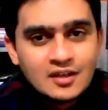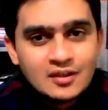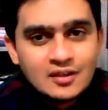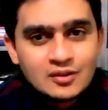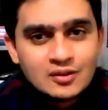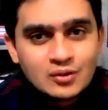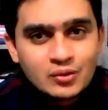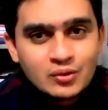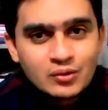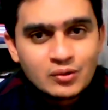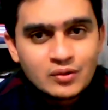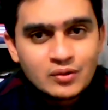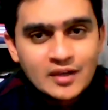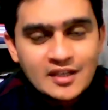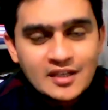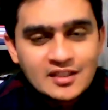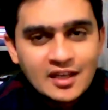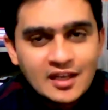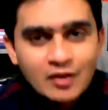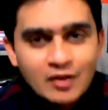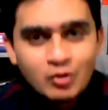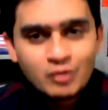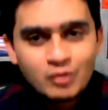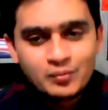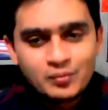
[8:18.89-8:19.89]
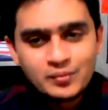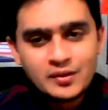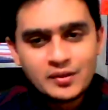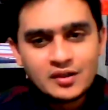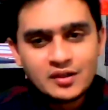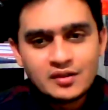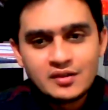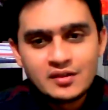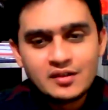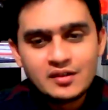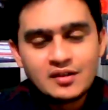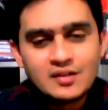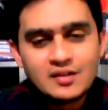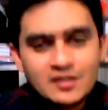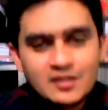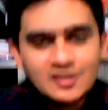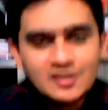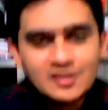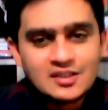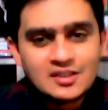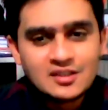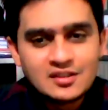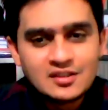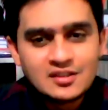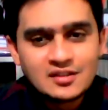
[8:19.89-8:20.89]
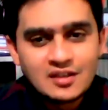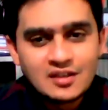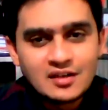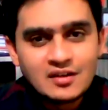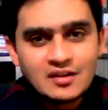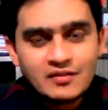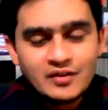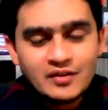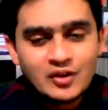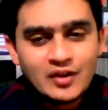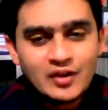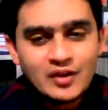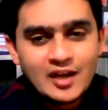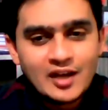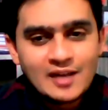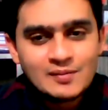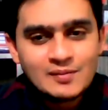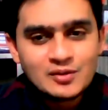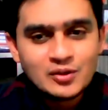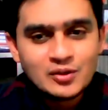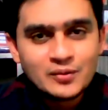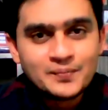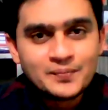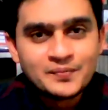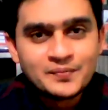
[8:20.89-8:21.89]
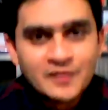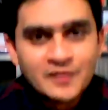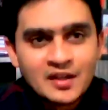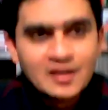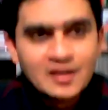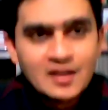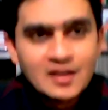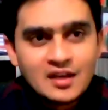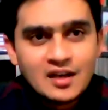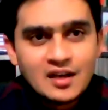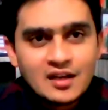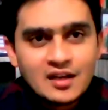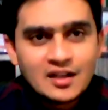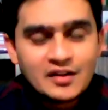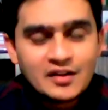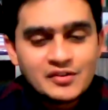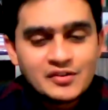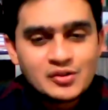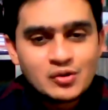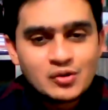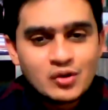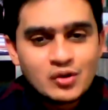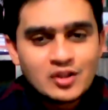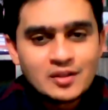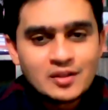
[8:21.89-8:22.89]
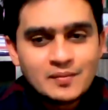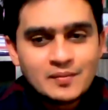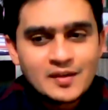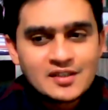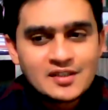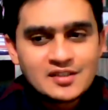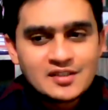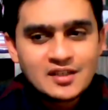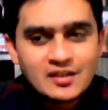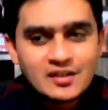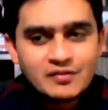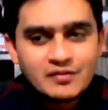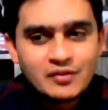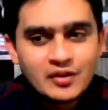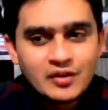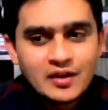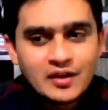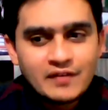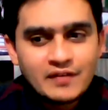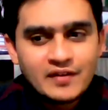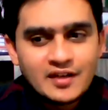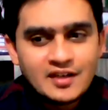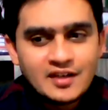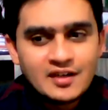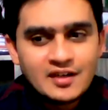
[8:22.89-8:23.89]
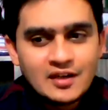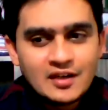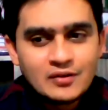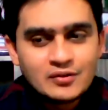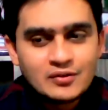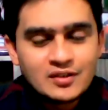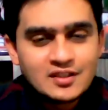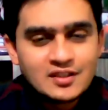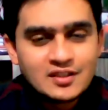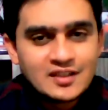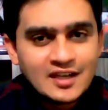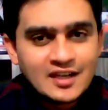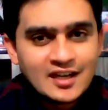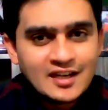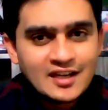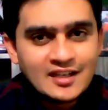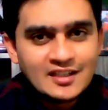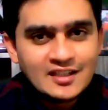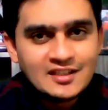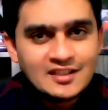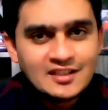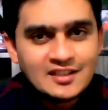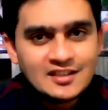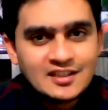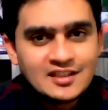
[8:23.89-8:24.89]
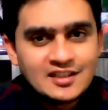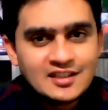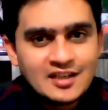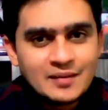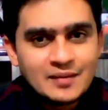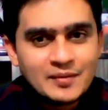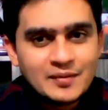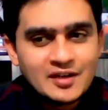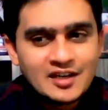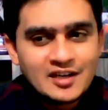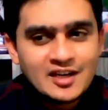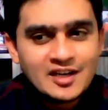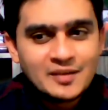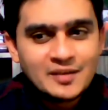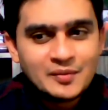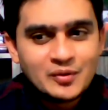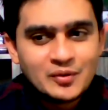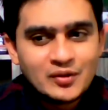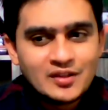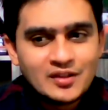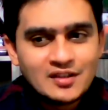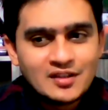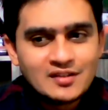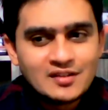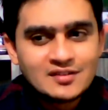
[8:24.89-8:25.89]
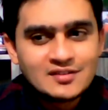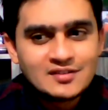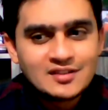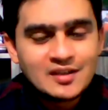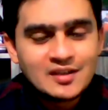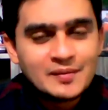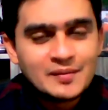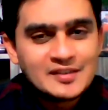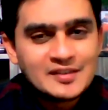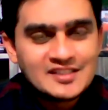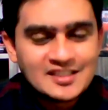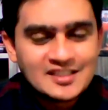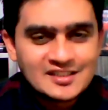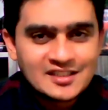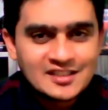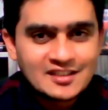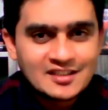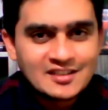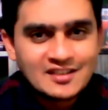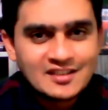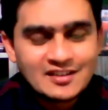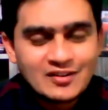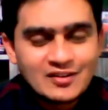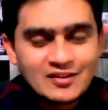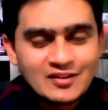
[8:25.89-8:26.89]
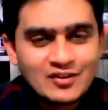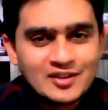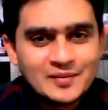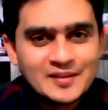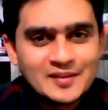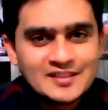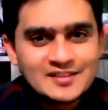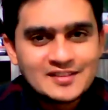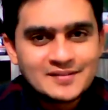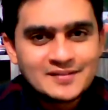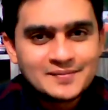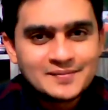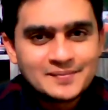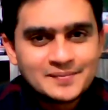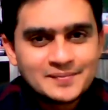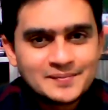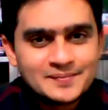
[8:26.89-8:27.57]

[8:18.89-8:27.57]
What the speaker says: So guys, I hope this video helps you. And I wish you all the best. And if you have any doubt, any comment, let me know in the comment section. All the best.